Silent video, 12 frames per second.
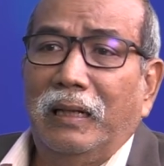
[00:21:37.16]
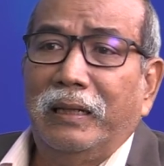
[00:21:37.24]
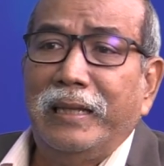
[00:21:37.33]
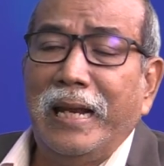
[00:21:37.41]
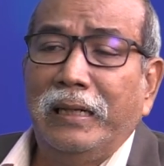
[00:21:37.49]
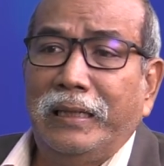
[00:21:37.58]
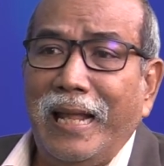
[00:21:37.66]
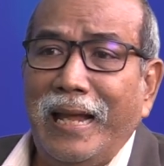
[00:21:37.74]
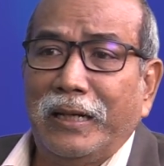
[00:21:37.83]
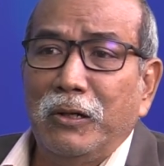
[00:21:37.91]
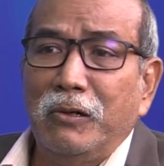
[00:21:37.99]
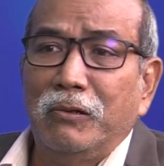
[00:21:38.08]

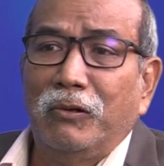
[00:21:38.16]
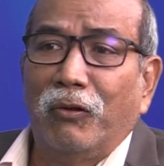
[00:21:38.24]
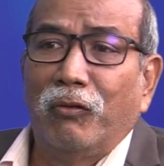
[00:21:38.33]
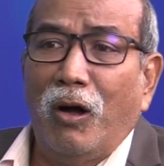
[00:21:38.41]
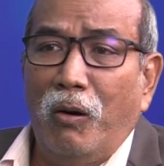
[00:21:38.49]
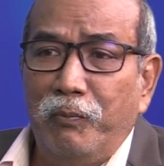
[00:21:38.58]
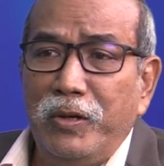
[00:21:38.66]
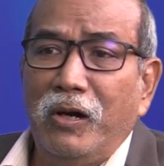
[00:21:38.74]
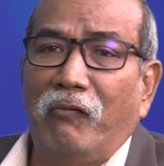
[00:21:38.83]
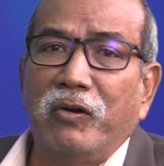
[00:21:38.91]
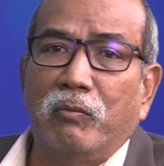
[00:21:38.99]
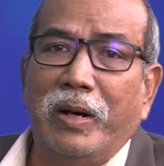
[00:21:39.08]
ransack you, rob you
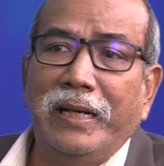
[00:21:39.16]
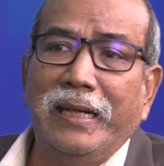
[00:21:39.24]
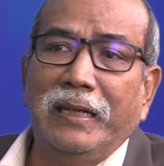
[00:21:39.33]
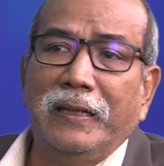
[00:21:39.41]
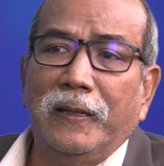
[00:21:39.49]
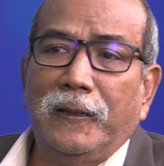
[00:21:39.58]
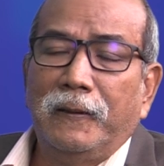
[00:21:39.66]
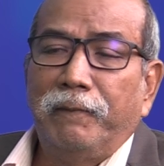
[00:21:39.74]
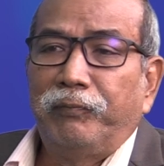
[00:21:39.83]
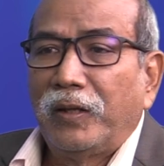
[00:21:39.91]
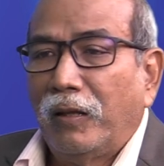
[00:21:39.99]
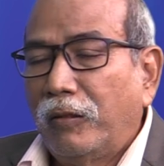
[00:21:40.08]
of your money.
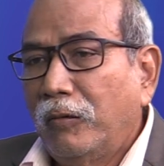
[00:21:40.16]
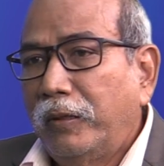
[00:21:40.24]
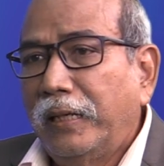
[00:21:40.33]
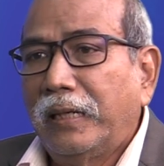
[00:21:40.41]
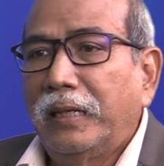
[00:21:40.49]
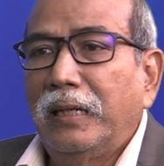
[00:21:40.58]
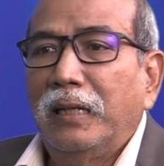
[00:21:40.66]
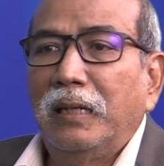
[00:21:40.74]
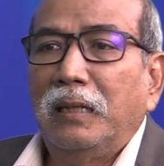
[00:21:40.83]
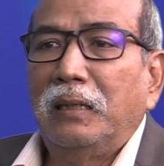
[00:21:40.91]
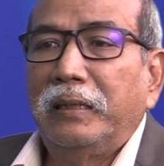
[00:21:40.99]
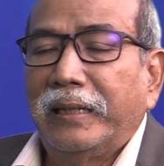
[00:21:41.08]
So
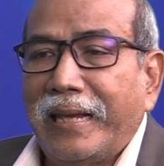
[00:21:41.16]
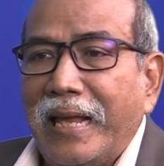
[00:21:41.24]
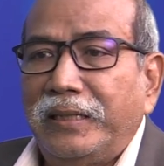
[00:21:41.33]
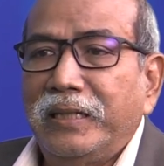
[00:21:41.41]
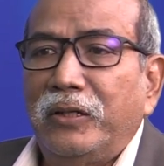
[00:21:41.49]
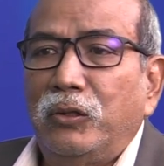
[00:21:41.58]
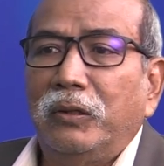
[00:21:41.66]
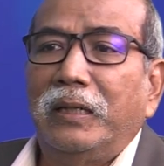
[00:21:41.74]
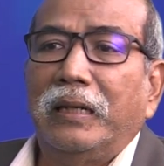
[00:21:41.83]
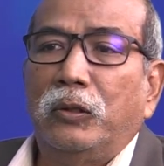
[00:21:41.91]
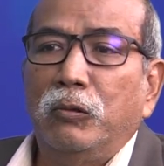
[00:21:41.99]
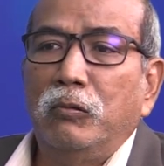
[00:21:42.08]
the cashier took
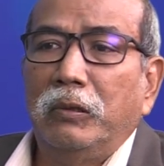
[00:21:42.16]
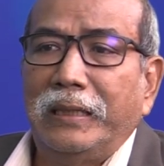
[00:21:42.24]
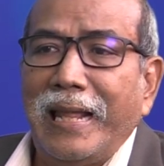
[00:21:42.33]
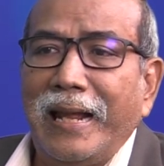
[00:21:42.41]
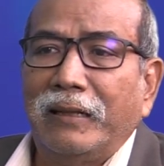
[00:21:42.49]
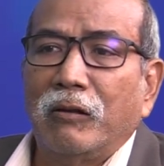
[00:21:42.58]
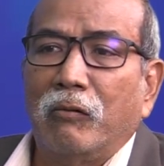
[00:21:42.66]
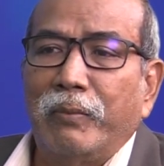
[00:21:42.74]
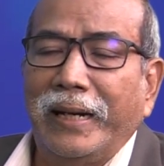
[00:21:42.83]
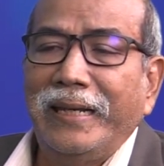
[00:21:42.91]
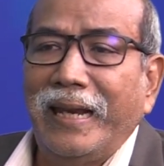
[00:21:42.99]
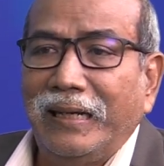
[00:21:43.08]
the 2 sacks of
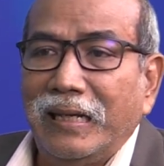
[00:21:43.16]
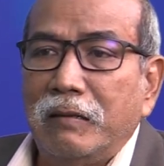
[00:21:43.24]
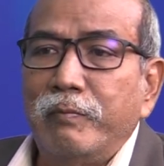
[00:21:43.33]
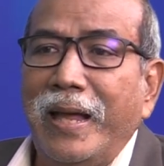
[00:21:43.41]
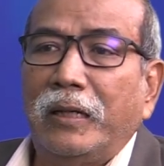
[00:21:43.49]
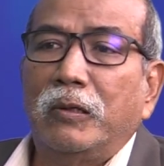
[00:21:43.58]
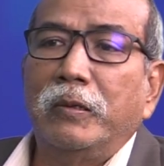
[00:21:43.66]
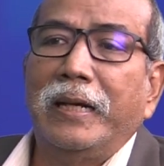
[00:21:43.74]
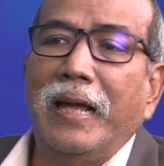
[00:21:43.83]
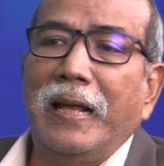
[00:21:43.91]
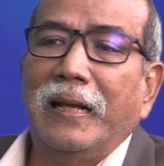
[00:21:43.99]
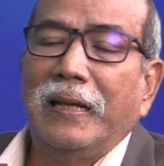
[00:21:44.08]
money and gave back to
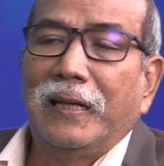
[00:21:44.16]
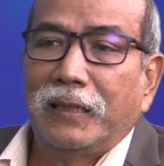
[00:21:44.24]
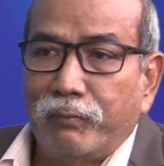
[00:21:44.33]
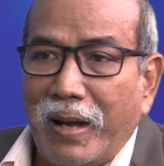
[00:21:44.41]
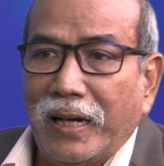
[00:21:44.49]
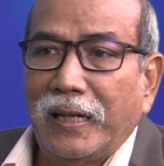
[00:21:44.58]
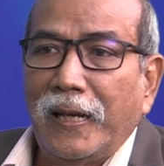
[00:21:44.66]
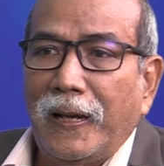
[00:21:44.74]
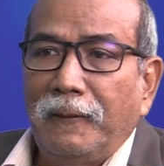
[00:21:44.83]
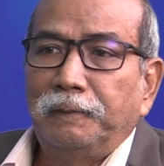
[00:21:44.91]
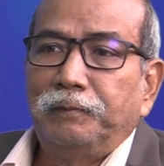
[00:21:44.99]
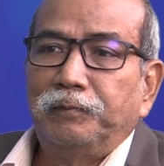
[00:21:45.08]
the smuggler.
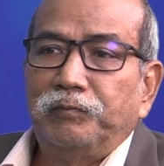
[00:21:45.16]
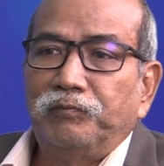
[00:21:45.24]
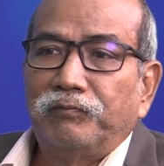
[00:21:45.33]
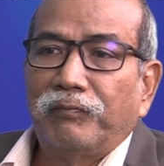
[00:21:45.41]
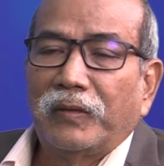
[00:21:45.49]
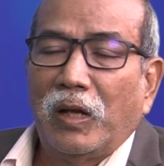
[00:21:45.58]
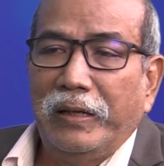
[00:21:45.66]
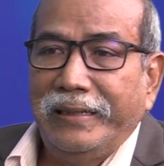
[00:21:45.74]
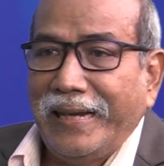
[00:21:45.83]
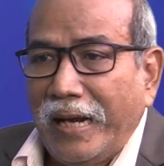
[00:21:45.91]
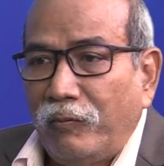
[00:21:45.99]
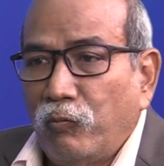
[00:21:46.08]

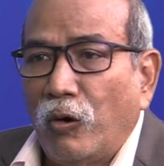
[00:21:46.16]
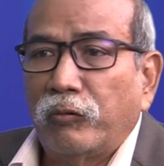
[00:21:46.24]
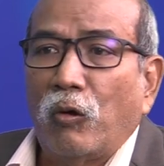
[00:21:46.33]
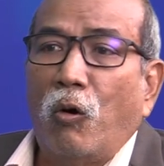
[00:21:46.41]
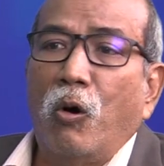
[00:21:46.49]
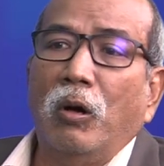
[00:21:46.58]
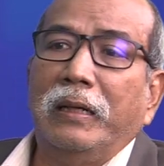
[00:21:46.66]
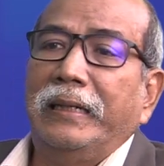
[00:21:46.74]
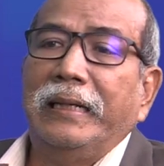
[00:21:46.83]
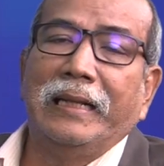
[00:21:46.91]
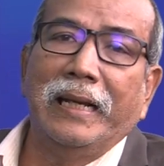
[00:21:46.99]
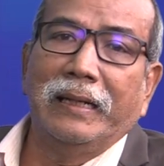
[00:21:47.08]
That was all.
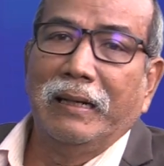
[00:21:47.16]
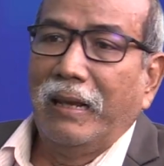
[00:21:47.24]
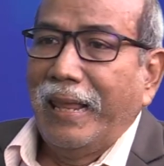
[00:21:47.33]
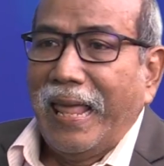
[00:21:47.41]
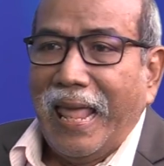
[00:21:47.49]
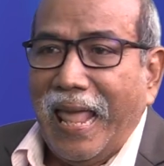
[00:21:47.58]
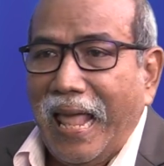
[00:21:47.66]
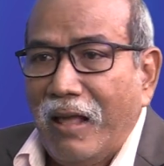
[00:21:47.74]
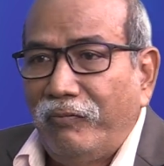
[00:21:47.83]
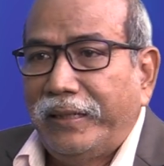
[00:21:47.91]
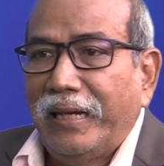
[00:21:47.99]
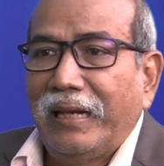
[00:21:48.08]
He said,
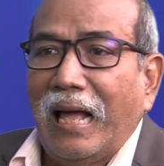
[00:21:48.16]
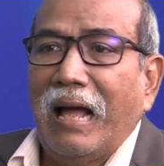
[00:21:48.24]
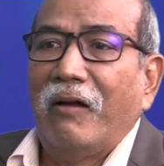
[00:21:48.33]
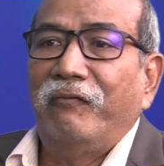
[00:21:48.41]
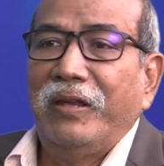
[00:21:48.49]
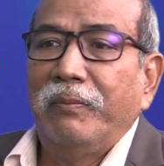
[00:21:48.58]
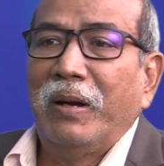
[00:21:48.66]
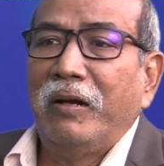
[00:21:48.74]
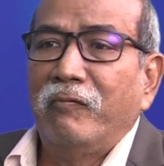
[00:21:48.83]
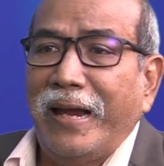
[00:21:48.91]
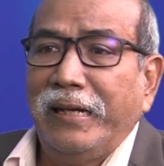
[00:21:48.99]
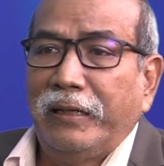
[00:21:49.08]
everything, women,
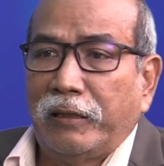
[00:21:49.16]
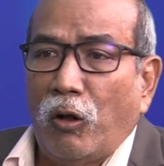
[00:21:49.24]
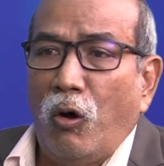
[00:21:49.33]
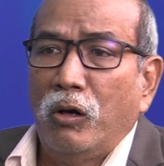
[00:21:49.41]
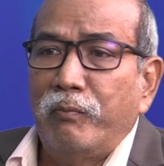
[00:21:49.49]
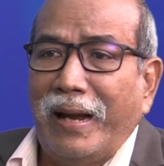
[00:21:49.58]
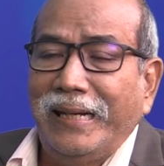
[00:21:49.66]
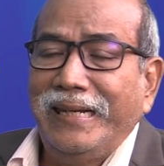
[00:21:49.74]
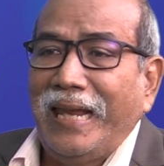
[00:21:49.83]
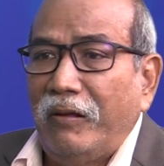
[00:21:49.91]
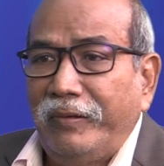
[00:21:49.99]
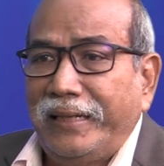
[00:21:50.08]
wine, song,
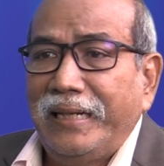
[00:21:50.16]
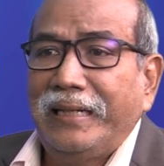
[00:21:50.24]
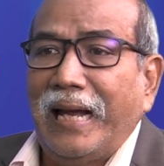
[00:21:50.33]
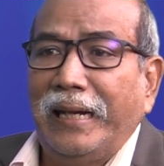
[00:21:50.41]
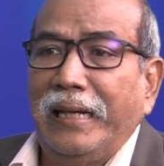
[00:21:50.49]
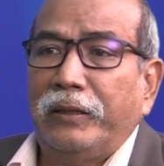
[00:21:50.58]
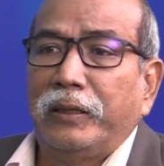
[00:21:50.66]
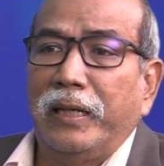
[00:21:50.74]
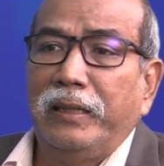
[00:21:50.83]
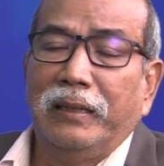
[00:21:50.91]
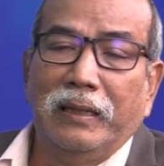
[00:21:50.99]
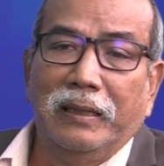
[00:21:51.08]
money, everything, Ganesan